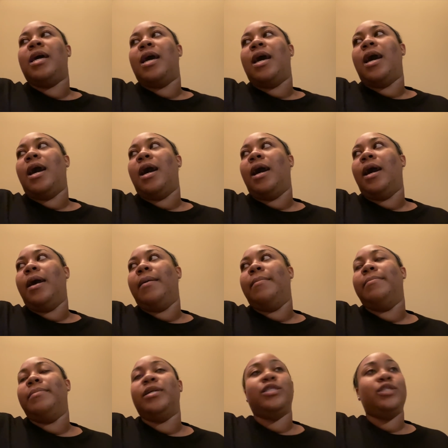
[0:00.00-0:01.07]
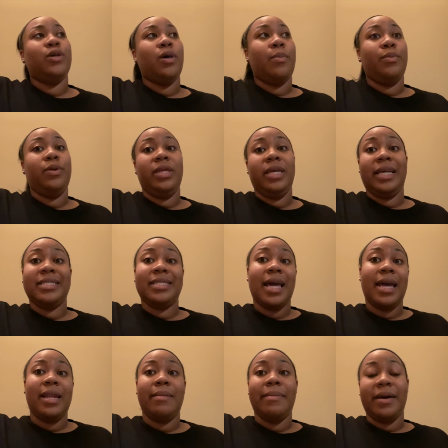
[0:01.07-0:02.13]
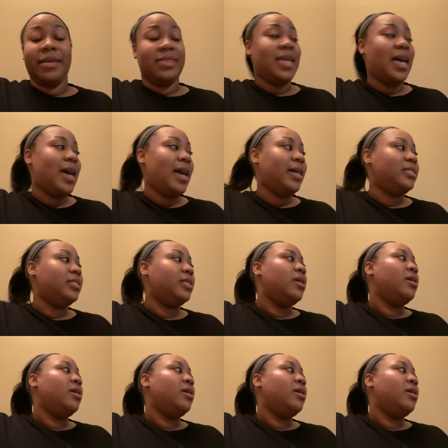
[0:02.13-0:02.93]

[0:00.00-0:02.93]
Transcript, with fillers: Um, so I'm really excited about that